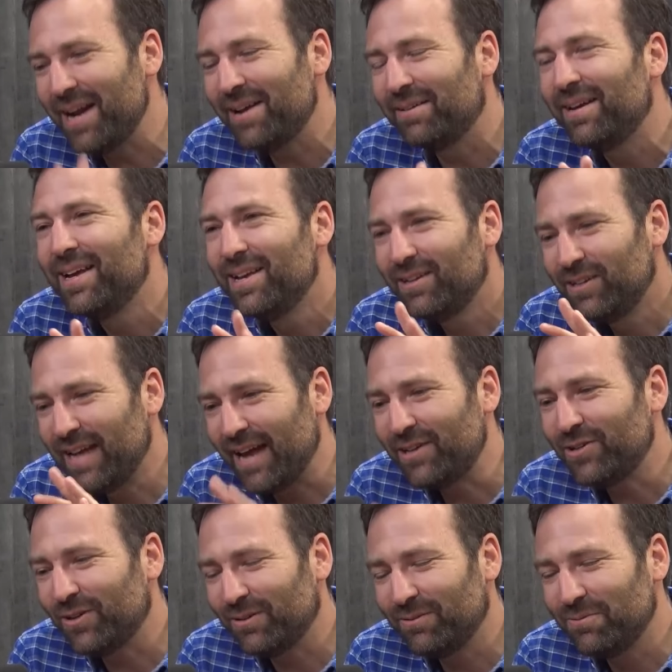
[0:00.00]
to get
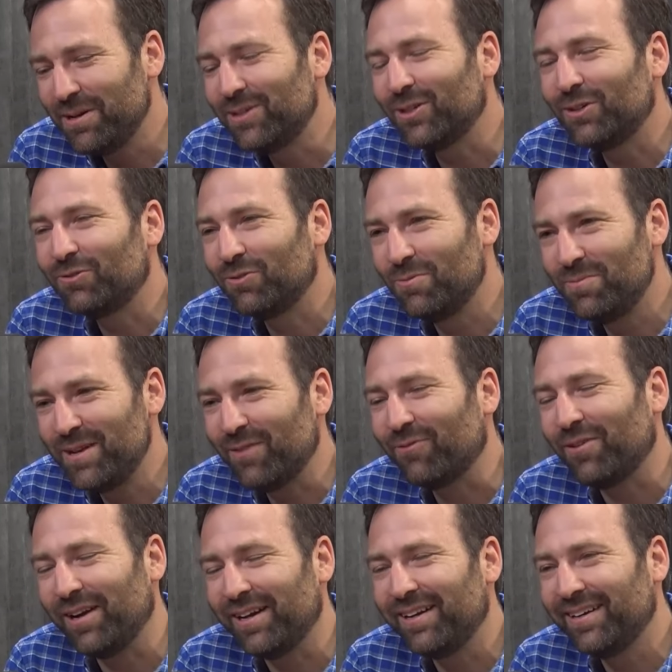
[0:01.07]
your research from
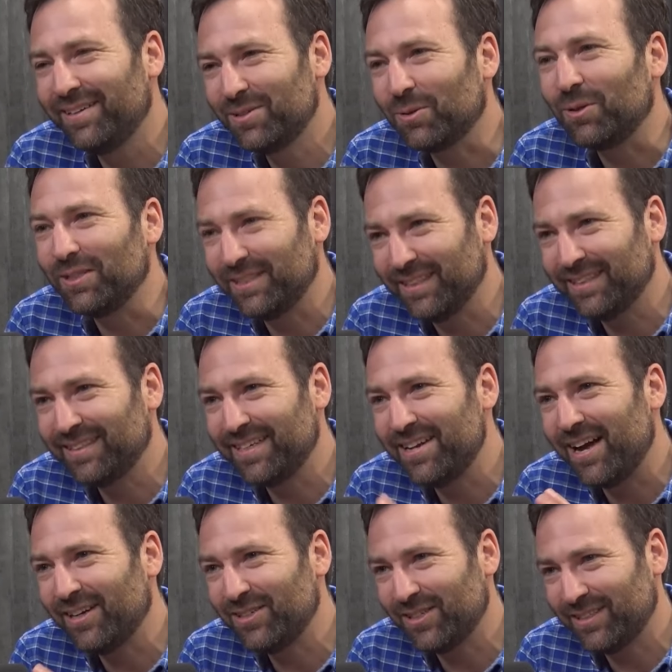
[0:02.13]
different sources and
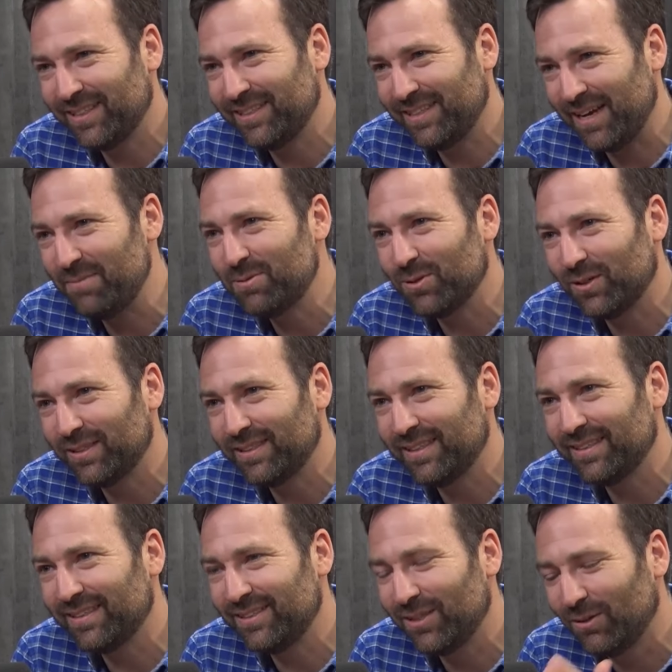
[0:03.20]
not just the same
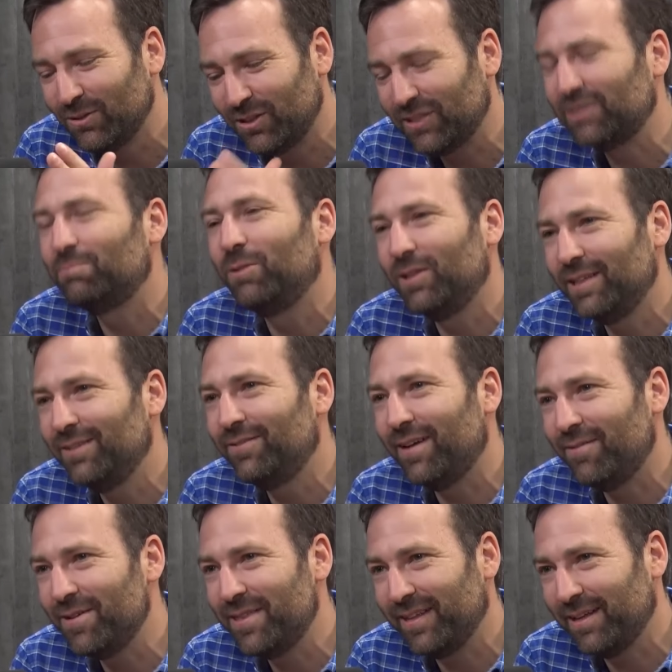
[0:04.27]
sources, and don't just believe
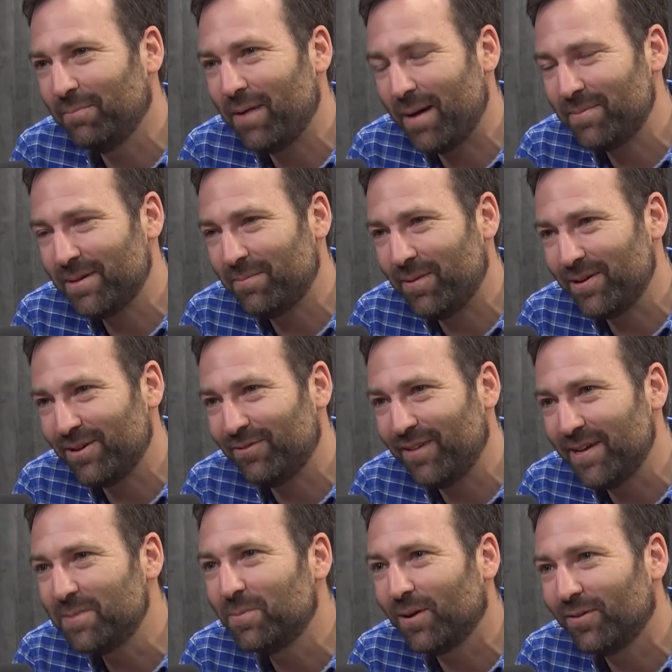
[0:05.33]
everything that pops up on your
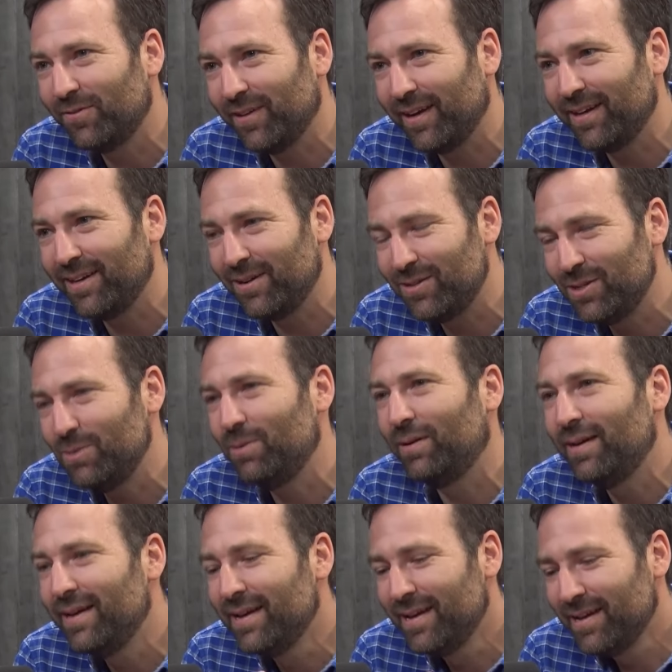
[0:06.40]
Facebook feed. You know, do you,
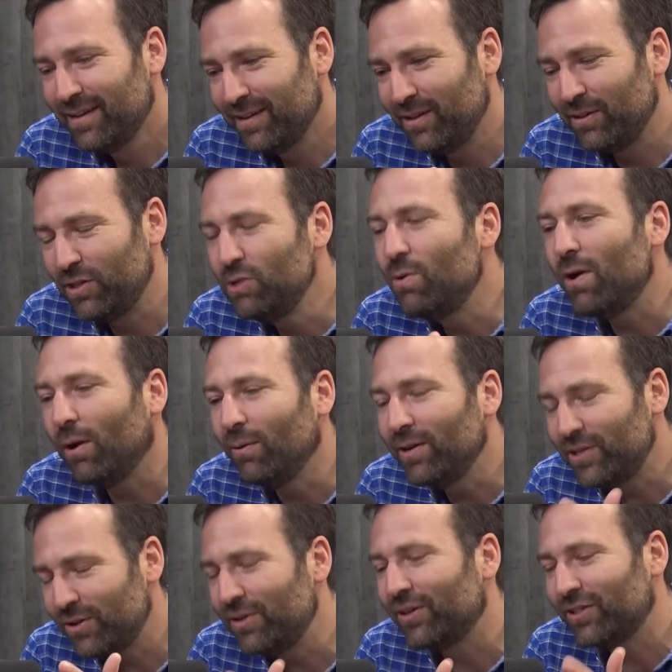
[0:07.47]
you would owe it
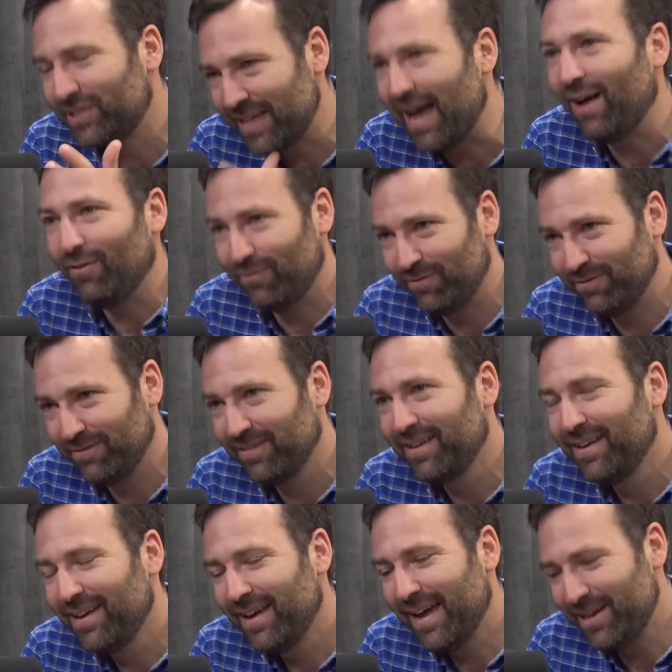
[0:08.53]
to yourself,
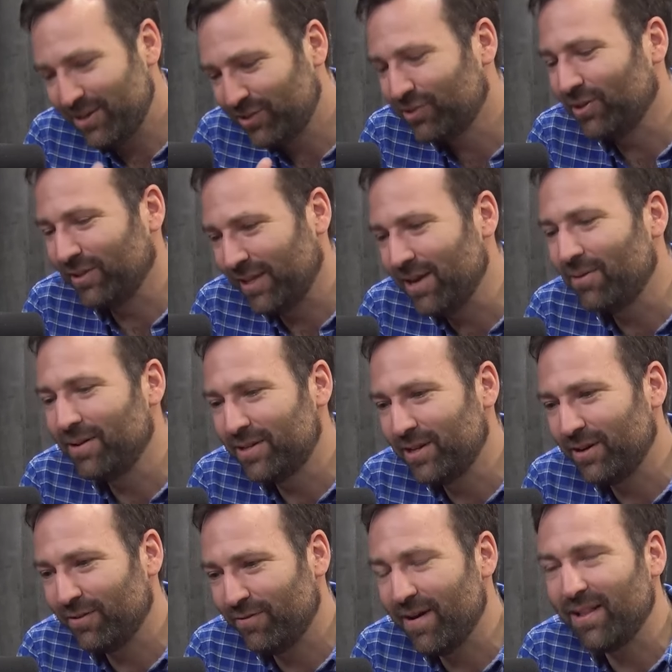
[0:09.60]
and you certainly owe it to
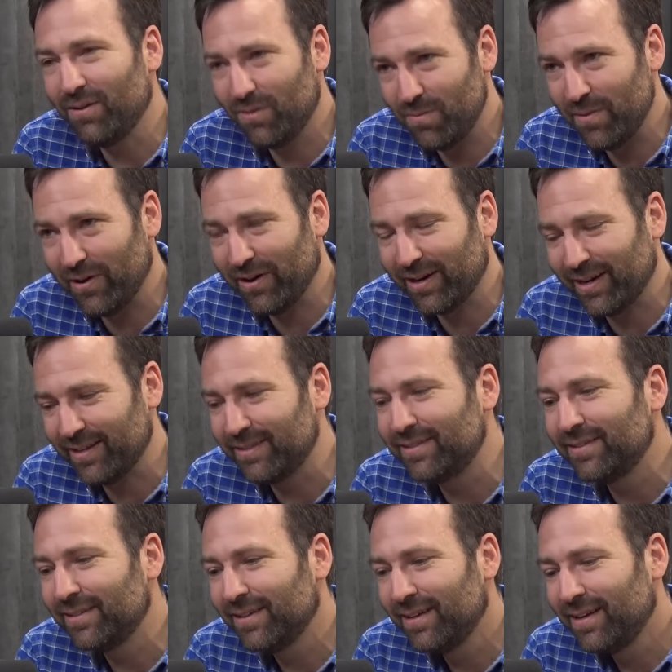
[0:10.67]
your fellow
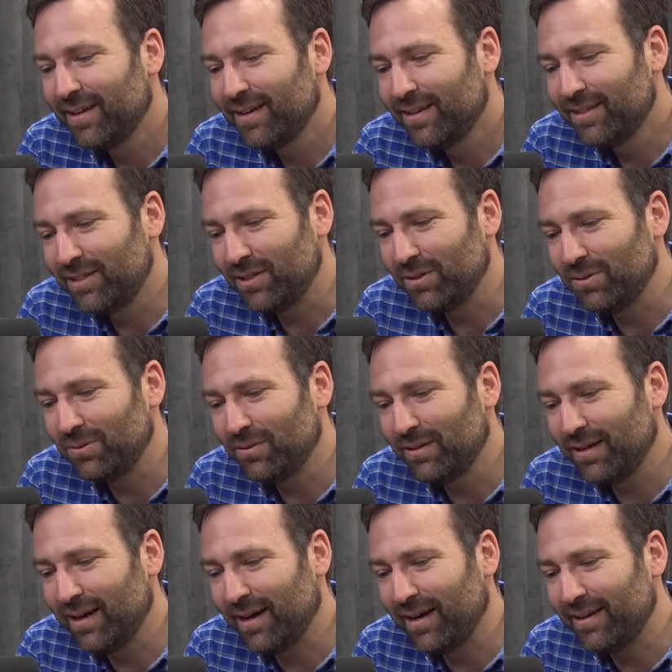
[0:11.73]
Americans, to
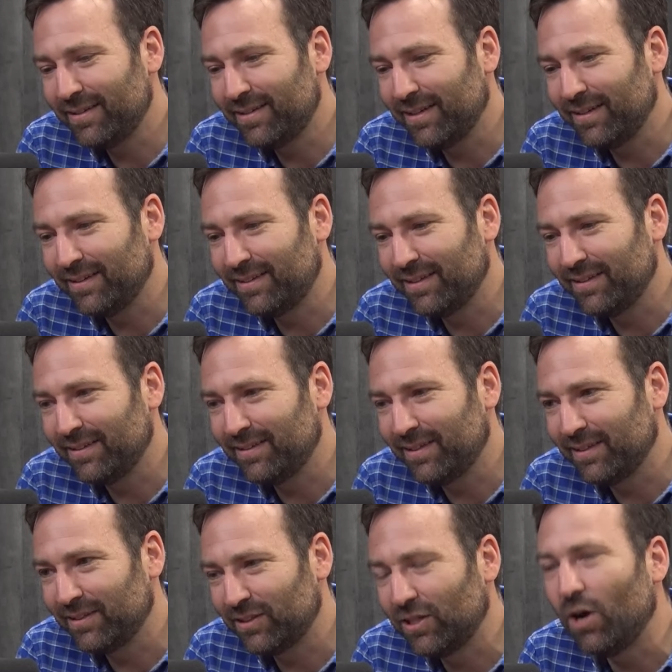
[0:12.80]
uh, to, to to
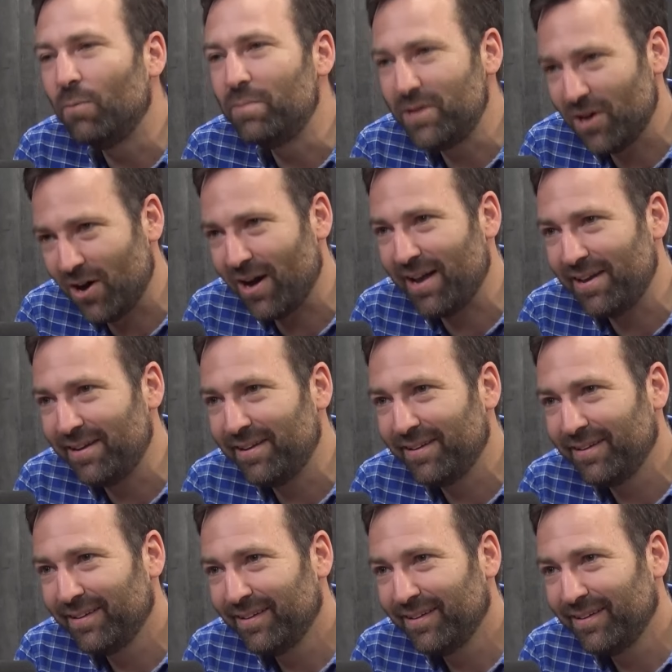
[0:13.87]
to go beyond